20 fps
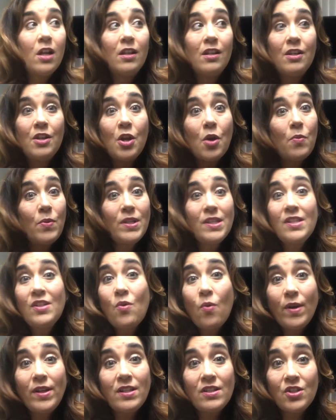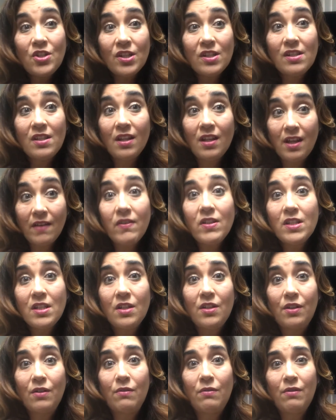No one's going to just give it
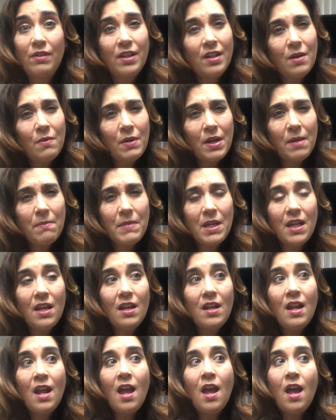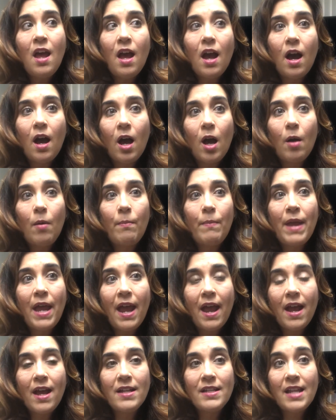to you. You know what I mean?
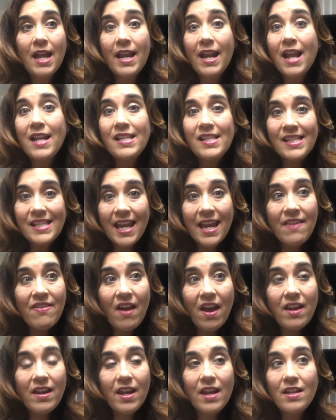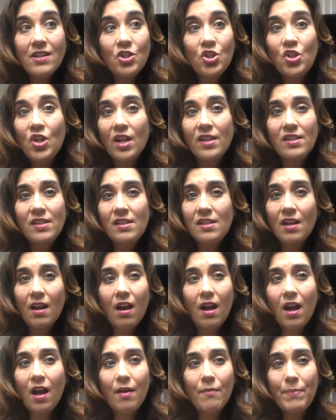And I say that in just
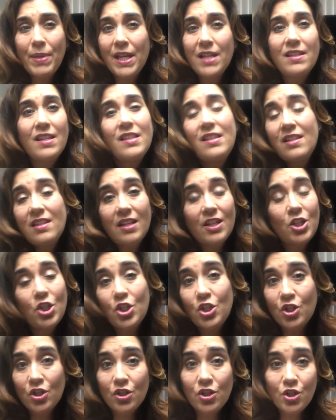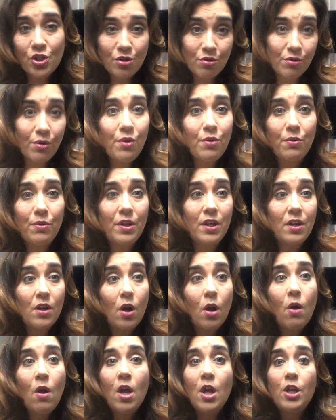because it's just true. You
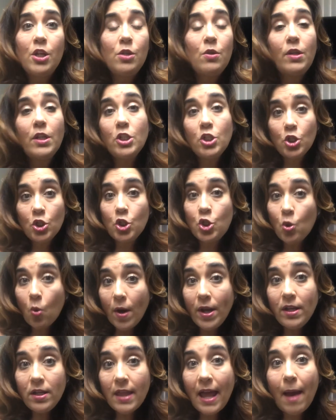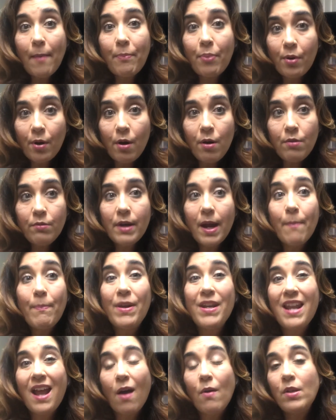know, you can join that program,
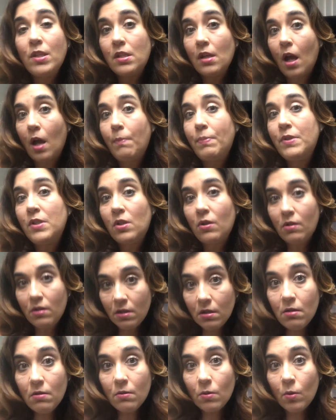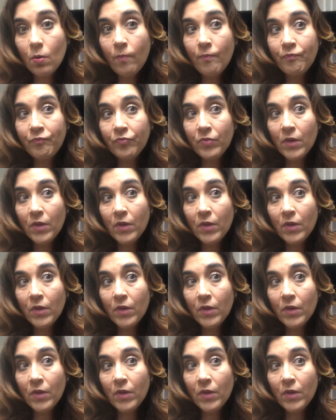but now it's up to you